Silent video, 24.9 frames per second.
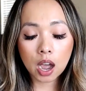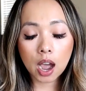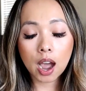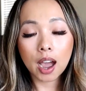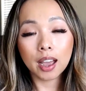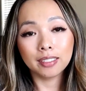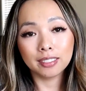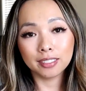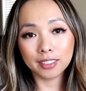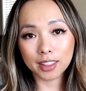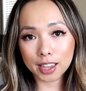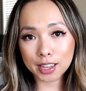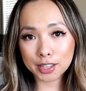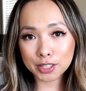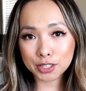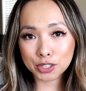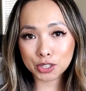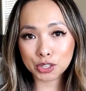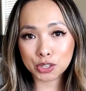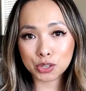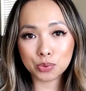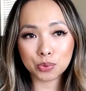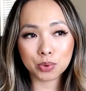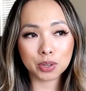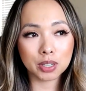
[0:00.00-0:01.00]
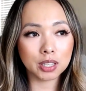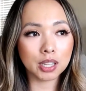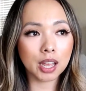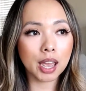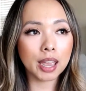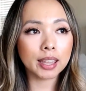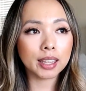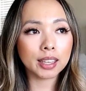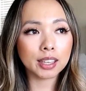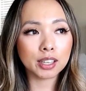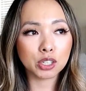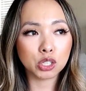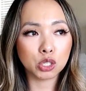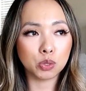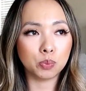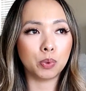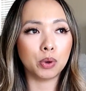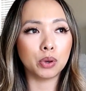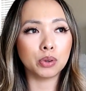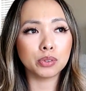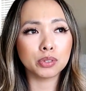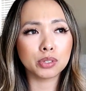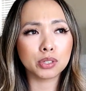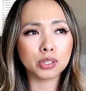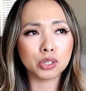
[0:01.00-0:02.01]
unless you were like
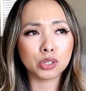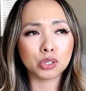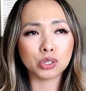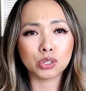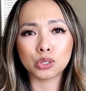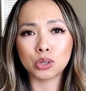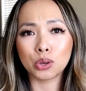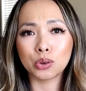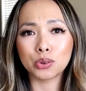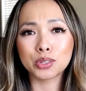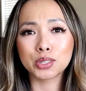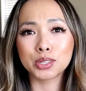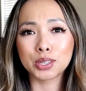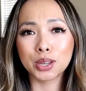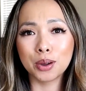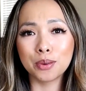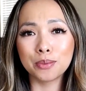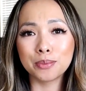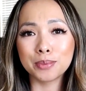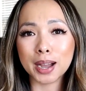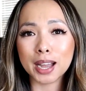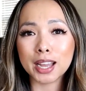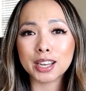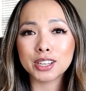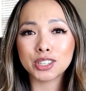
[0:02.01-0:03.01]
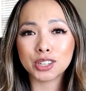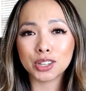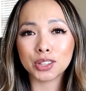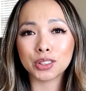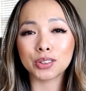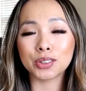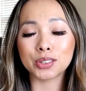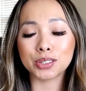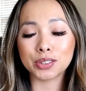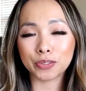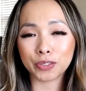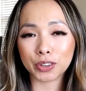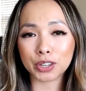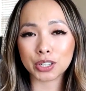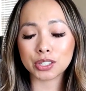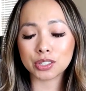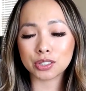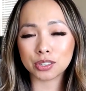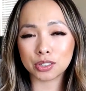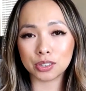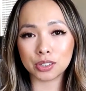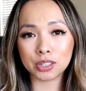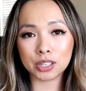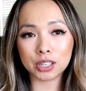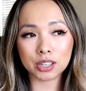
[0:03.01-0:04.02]
exposed to so much in those first
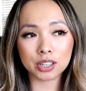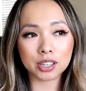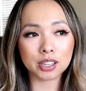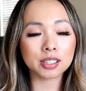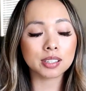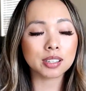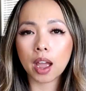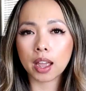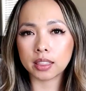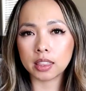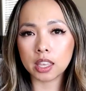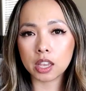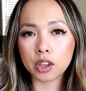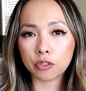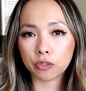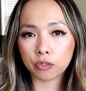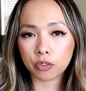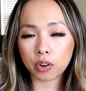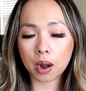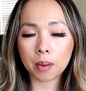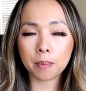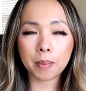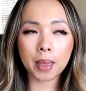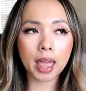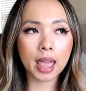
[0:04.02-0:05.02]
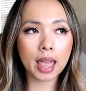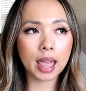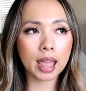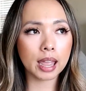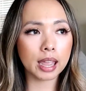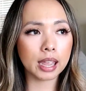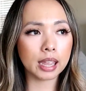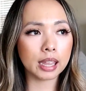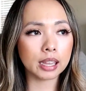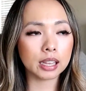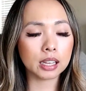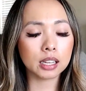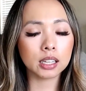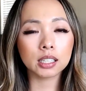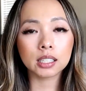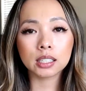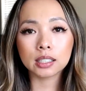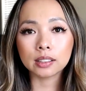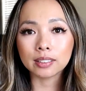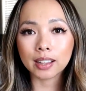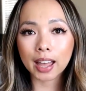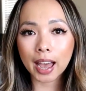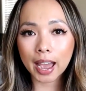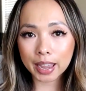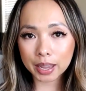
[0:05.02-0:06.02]
2 years. I think from a
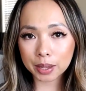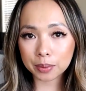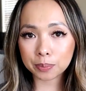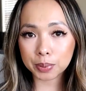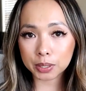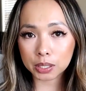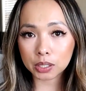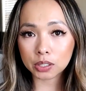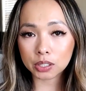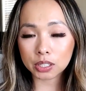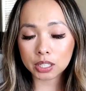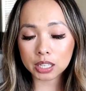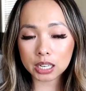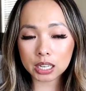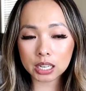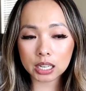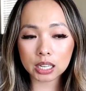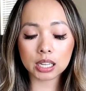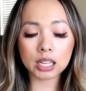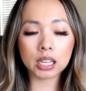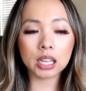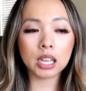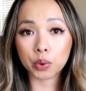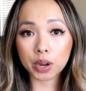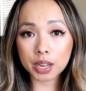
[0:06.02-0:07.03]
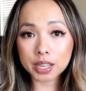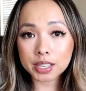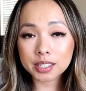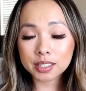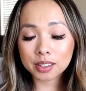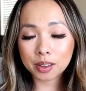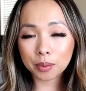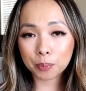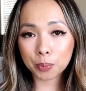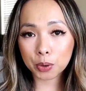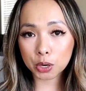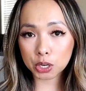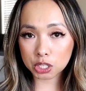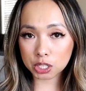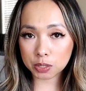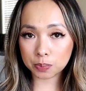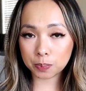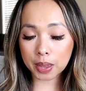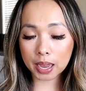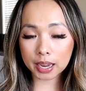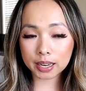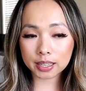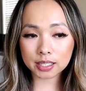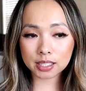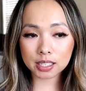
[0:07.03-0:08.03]
liability risk
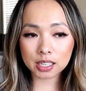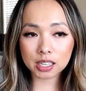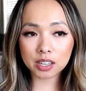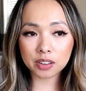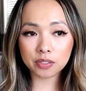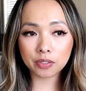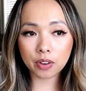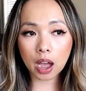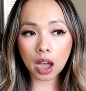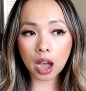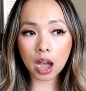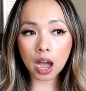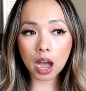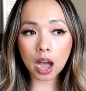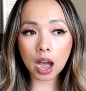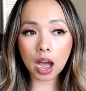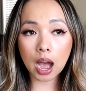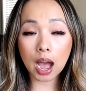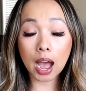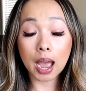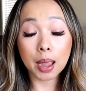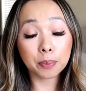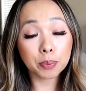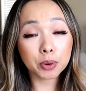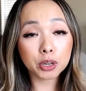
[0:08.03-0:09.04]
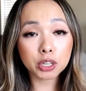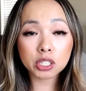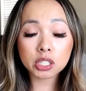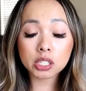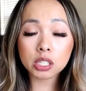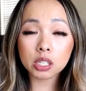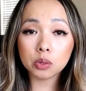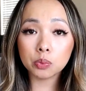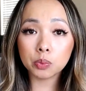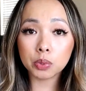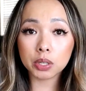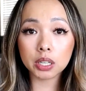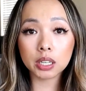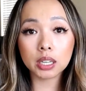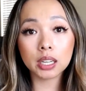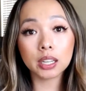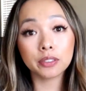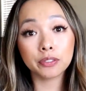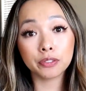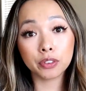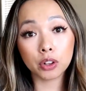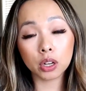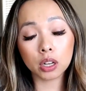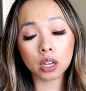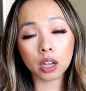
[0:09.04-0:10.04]
perspective, I personally wouldn't
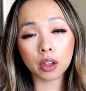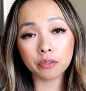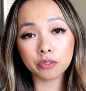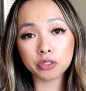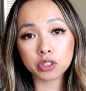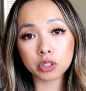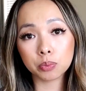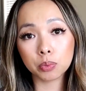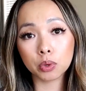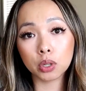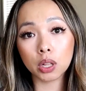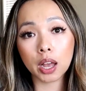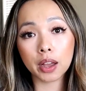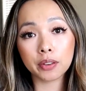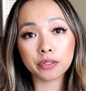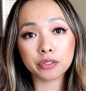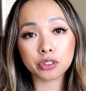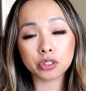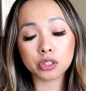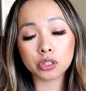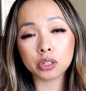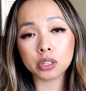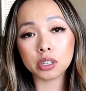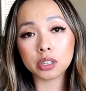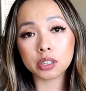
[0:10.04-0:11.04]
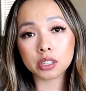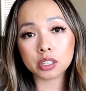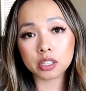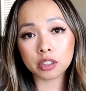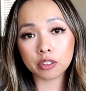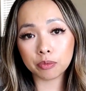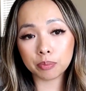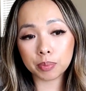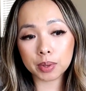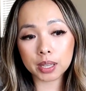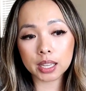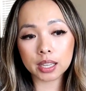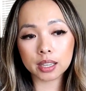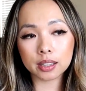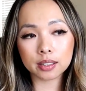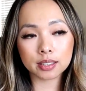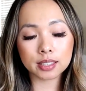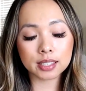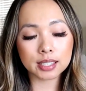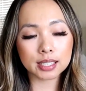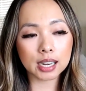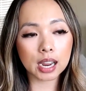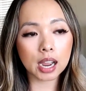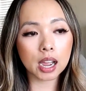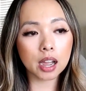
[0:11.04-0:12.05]
have felt comfortable after 2 years of being
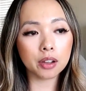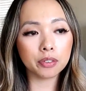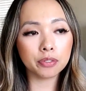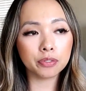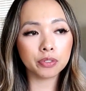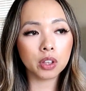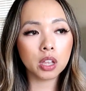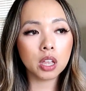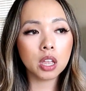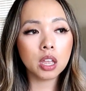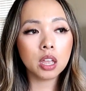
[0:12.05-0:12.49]
a staff